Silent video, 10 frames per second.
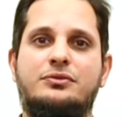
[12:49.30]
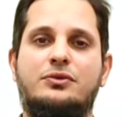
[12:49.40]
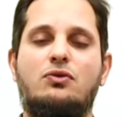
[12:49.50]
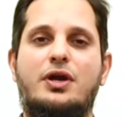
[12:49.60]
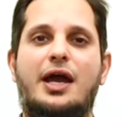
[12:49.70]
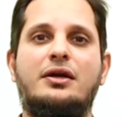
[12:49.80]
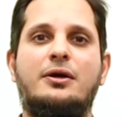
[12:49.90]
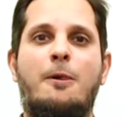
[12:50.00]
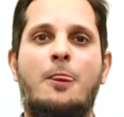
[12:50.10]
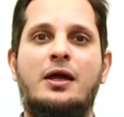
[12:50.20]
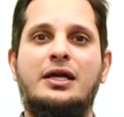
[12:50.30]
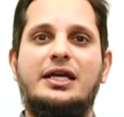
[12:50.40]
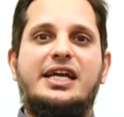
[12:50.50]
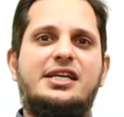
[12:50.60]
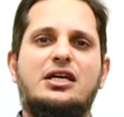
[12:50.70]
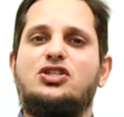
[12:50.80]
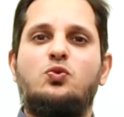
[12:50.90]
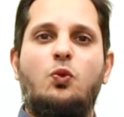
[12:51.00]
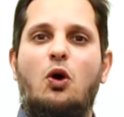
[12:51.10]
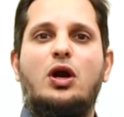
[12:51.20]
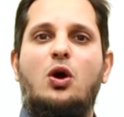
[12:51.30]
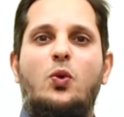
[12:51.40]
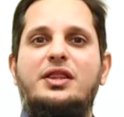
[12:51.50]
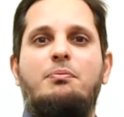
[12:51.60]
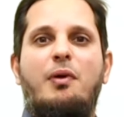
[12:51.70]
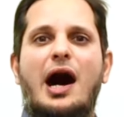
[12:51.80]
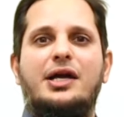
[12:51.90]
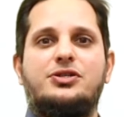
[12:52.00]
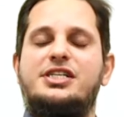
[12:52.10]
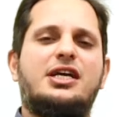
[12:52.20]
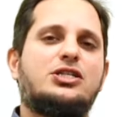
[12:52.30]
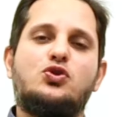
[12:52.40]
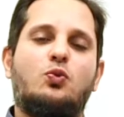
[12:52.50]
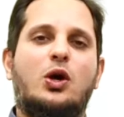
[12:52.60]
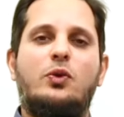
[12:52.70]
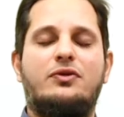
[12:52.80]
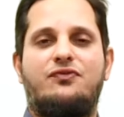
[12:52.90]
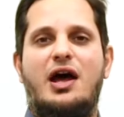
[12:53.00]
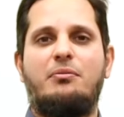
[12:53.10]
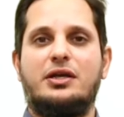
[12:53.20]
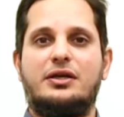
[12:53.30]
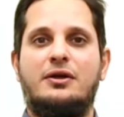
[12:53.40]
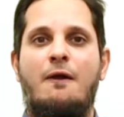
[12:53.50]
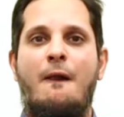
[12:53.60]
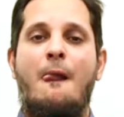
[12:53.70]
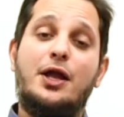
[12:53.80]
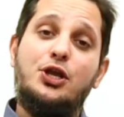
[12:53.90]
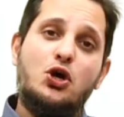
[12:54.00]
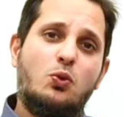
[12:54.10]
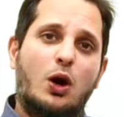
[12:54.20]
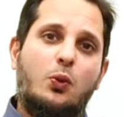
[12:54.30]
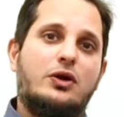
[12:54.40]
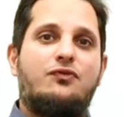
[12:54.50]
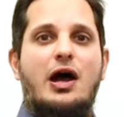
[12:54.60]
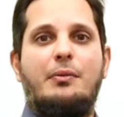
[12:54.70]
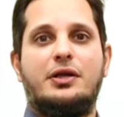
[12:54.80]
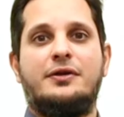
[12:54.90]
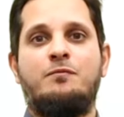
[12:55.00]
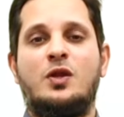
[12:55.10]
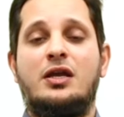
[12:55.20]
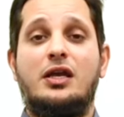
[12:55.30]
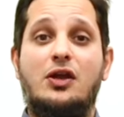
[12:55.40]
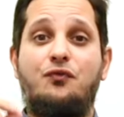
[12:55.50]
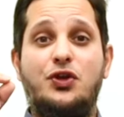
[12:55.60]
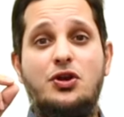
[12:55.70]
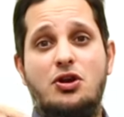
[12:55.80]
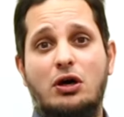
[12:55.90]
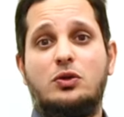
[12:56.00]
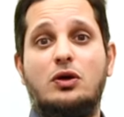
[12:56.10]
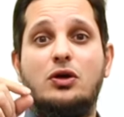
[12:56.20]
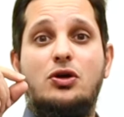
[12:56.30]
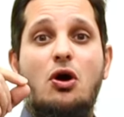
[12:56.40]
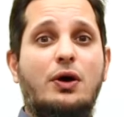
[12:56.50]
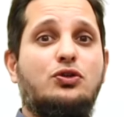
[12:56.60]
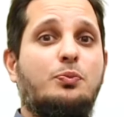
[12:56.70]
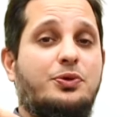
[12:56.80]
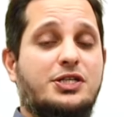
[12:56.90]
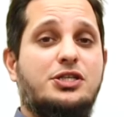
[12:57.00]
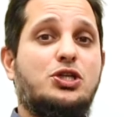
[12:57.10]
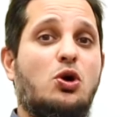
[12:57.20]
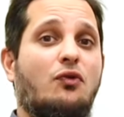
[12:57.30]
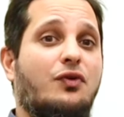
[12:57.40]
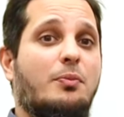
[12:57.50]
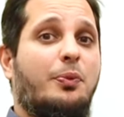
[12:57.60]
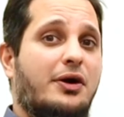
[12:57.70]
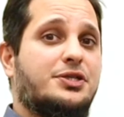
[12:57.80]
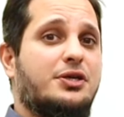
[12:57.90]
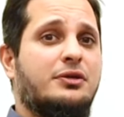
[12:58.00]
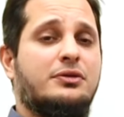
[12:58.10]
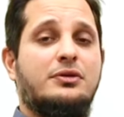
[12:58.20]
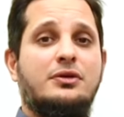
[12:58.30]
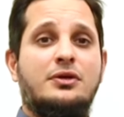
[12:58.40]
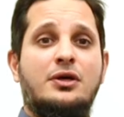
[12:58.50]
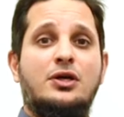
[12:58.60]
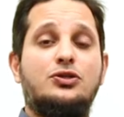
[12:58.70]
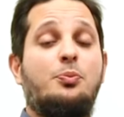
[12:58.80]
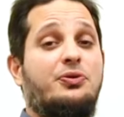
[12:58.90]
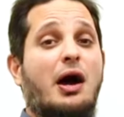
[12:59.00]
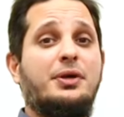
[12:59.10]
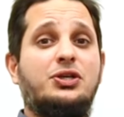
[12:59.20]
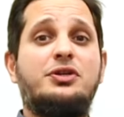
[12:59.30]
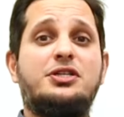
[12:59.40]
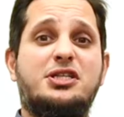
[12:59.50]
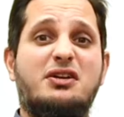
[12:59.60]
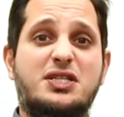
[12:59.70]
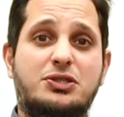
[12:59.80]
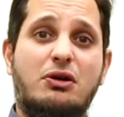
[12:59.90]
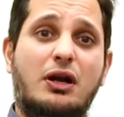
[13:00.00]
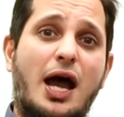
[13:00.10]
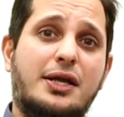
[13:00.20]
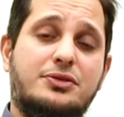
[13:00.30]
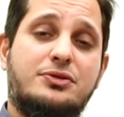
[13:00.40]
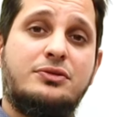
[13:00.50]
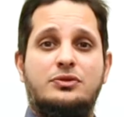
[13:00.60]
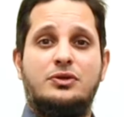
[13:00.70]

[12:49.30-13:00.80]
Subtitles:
Okay, he doesn't work with the buyers. He doesn't work with the family. You work with the family. If you're not going to present the offer in person, you're probably doing disservice to your clients.